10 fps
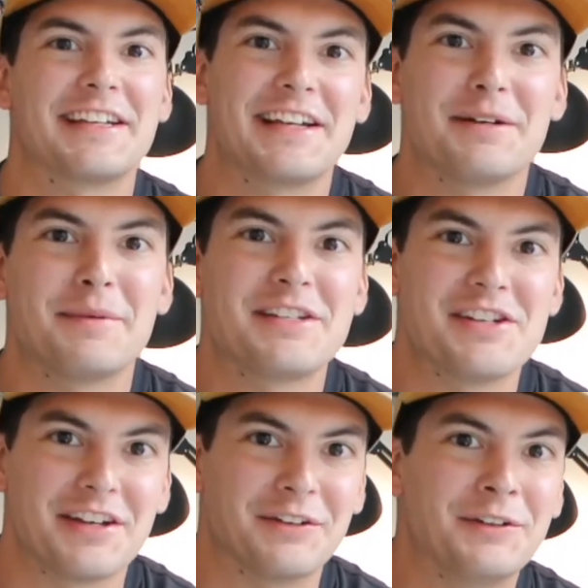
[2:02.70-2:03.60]
out my
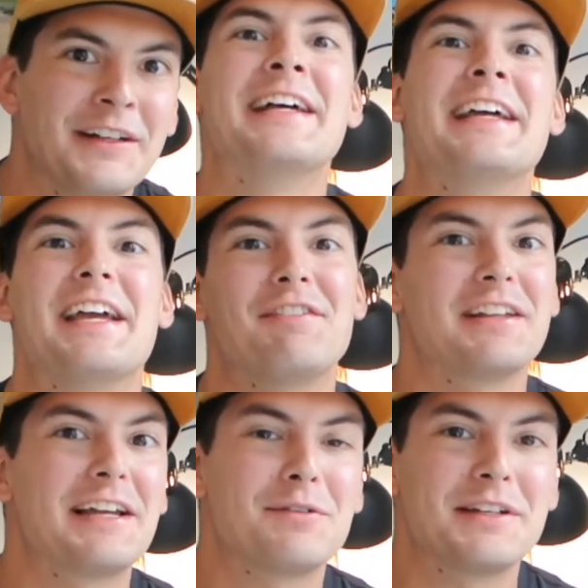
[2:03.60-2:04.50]
channel. If you
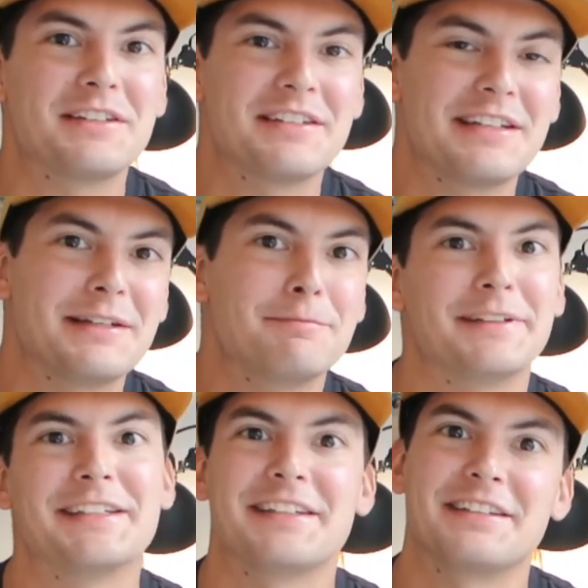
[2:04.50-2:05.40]
like what you see,
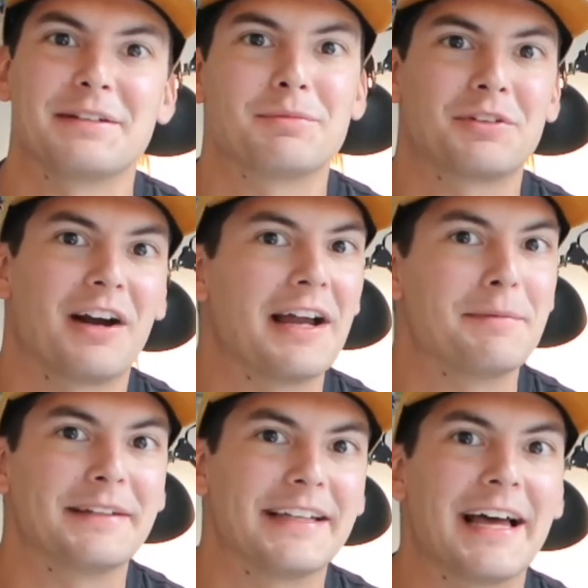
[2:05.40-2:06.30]
please hit
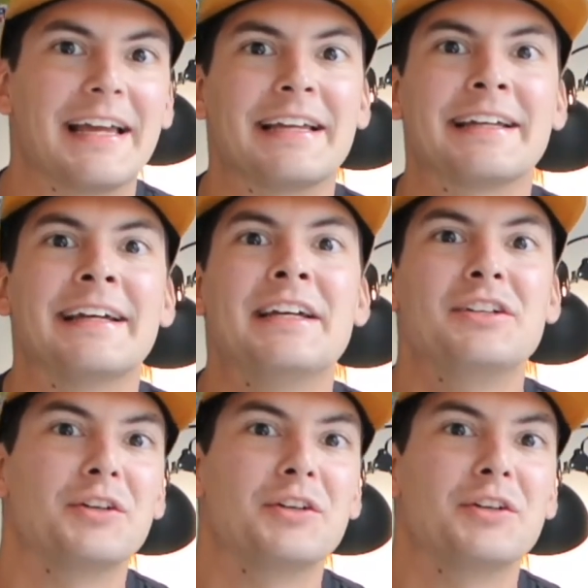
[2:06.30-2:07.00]
subscribe and like. You'll